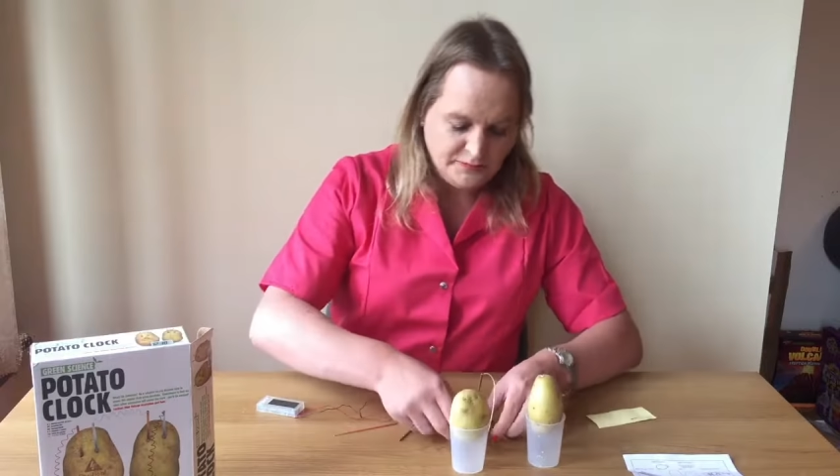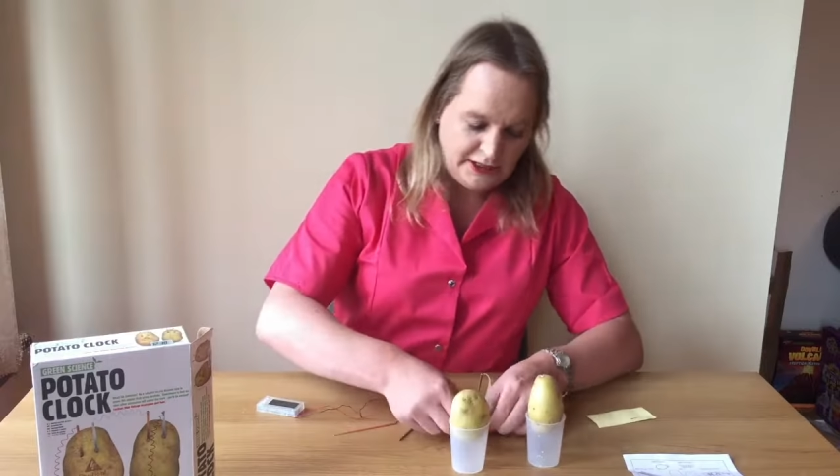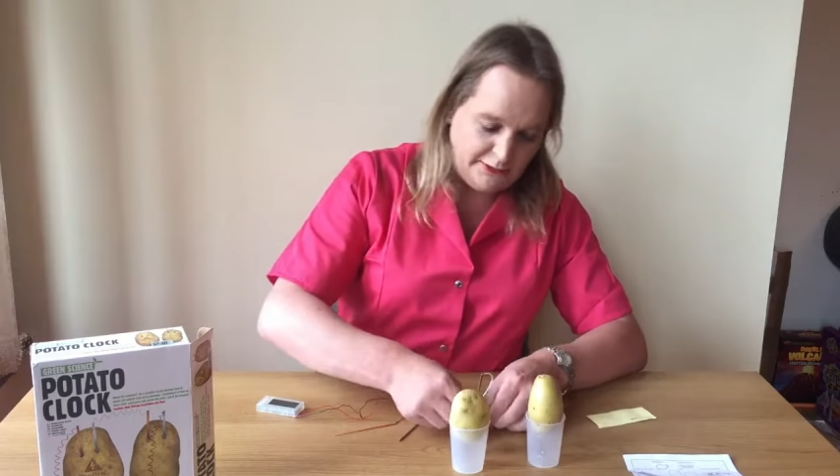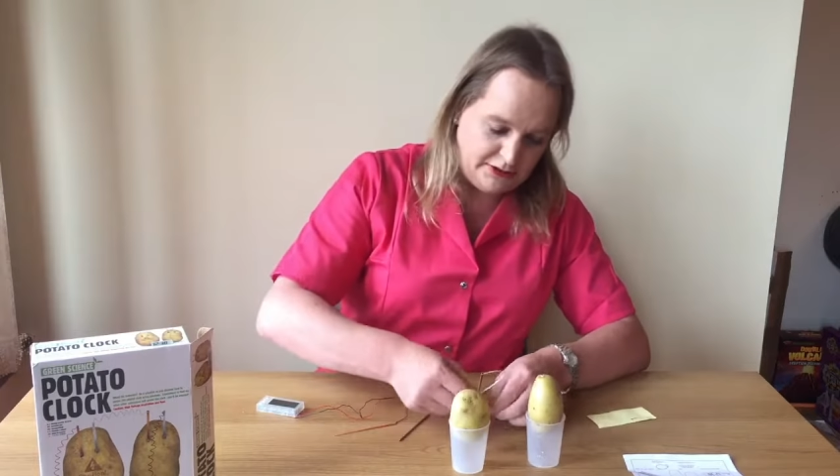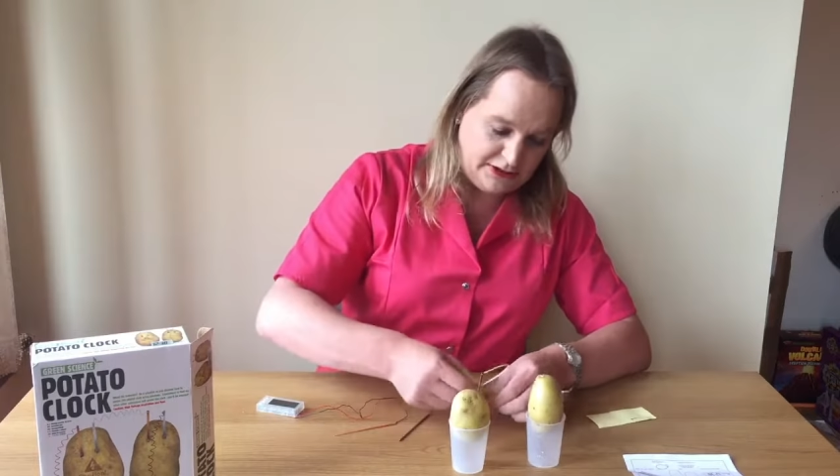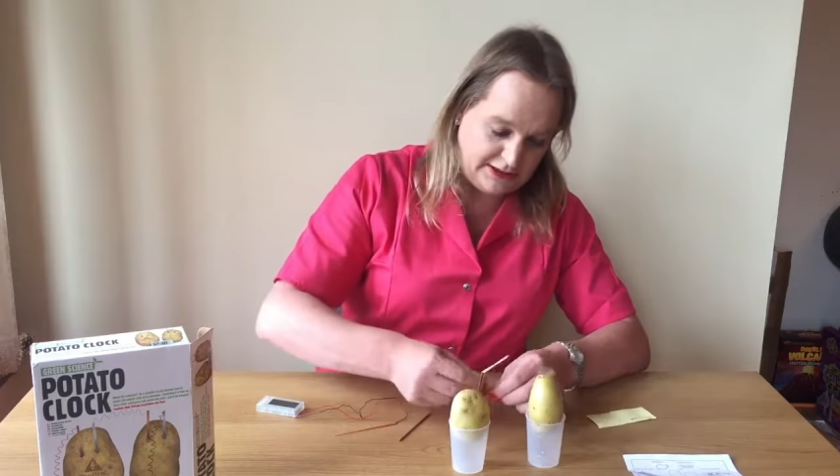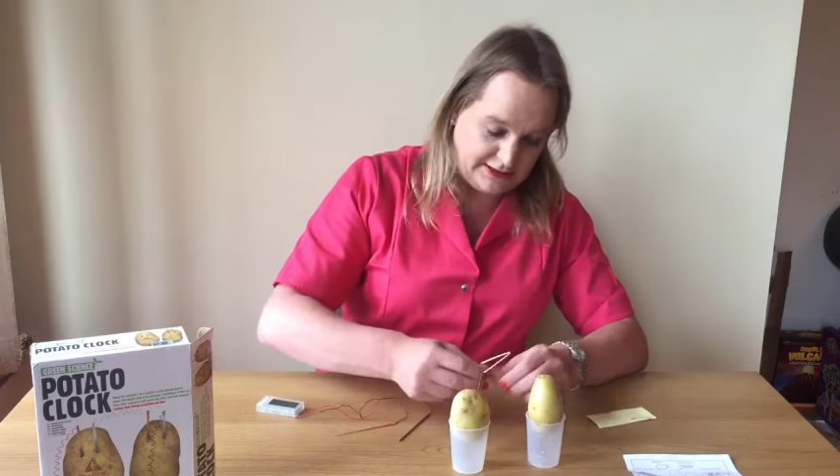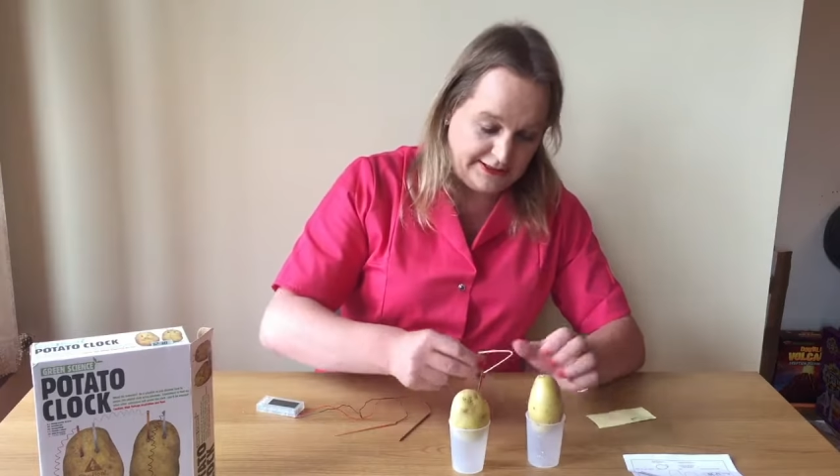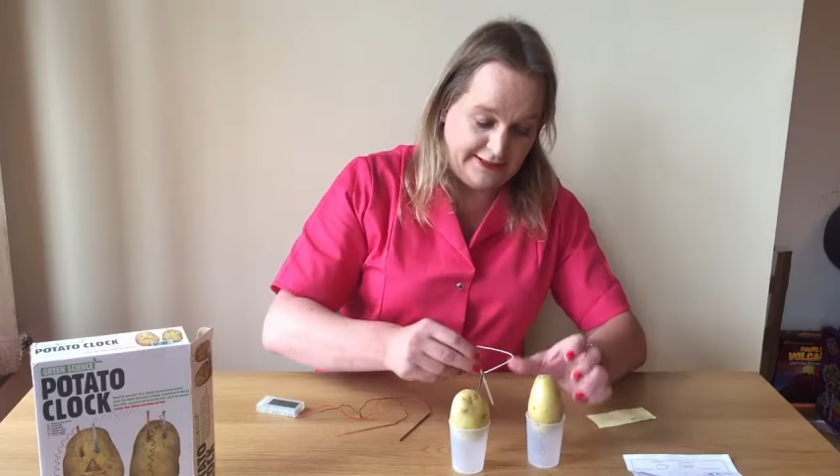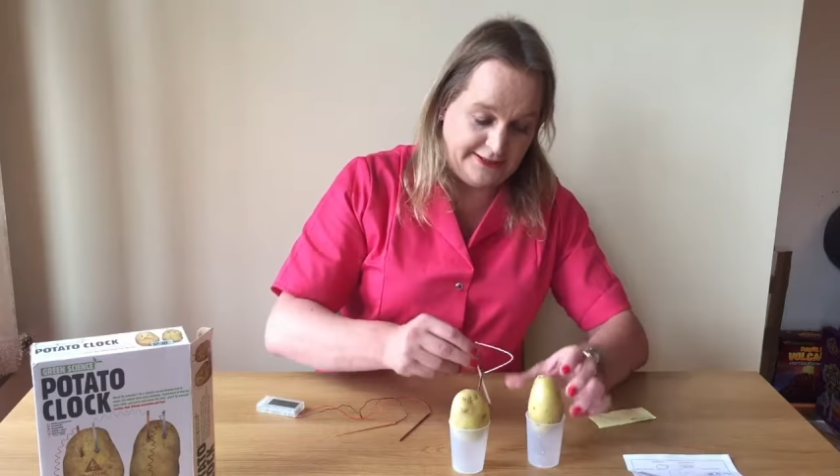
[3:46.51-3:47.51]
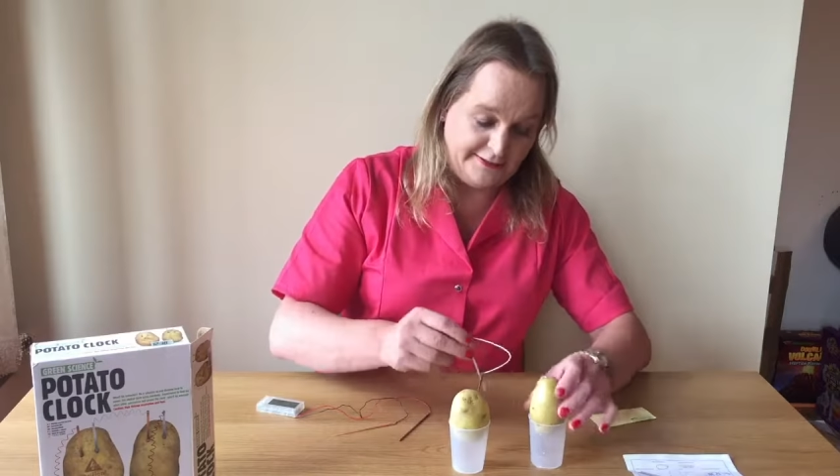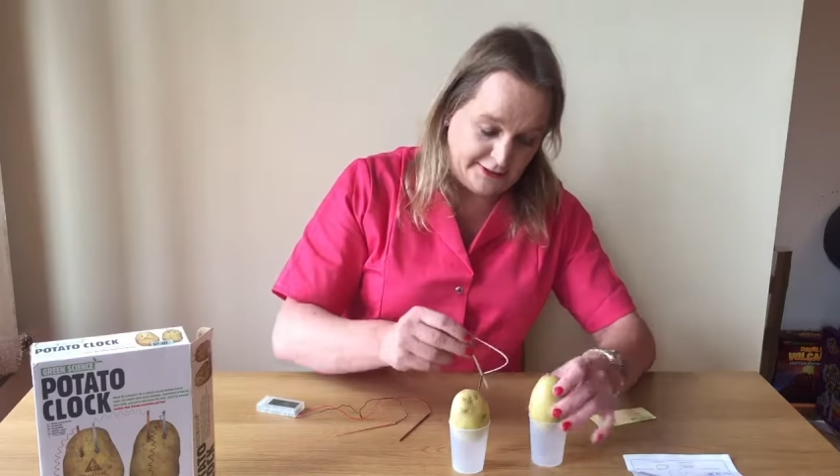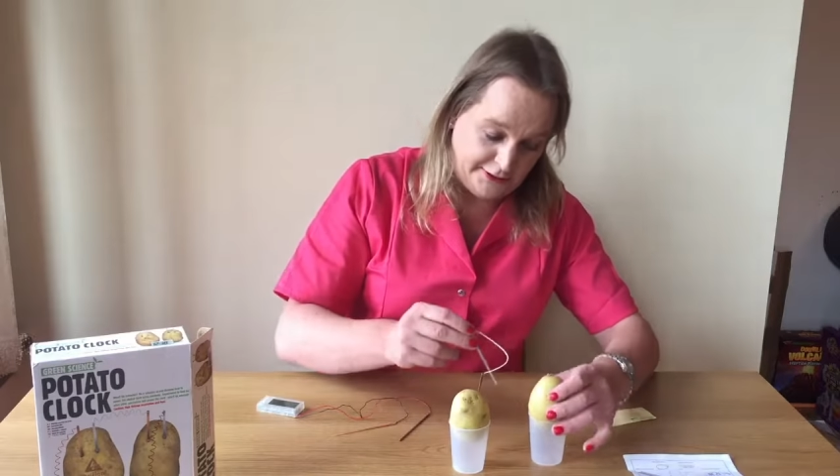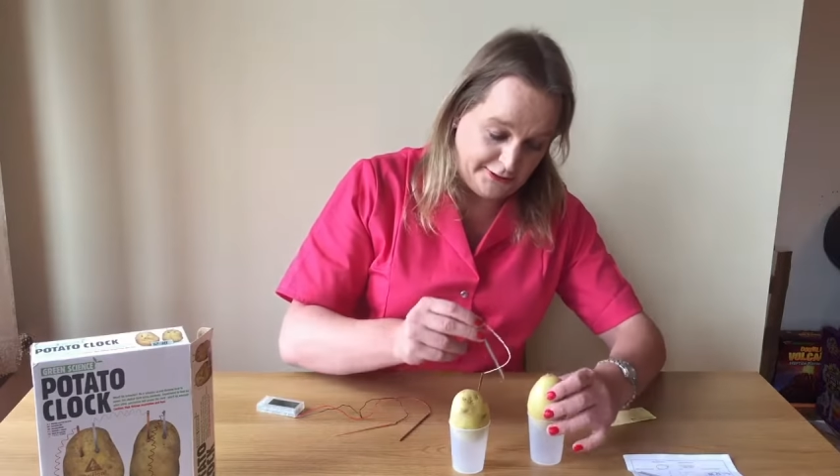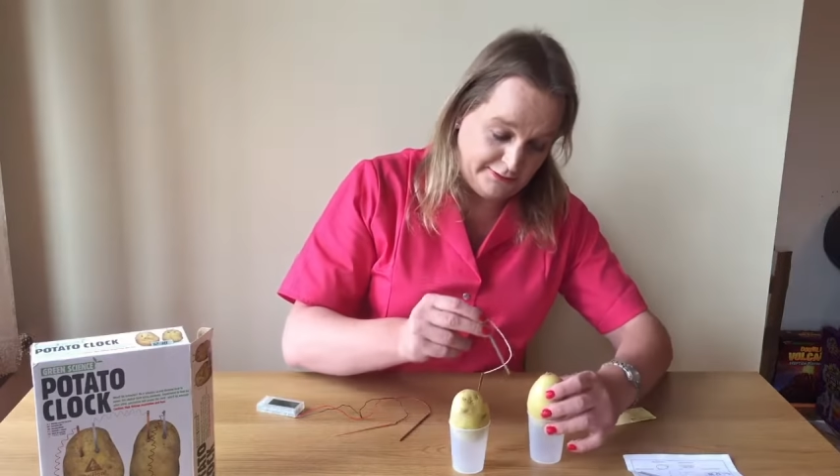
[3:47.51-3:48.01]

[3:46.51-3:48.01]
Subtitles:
and we'll stick that into,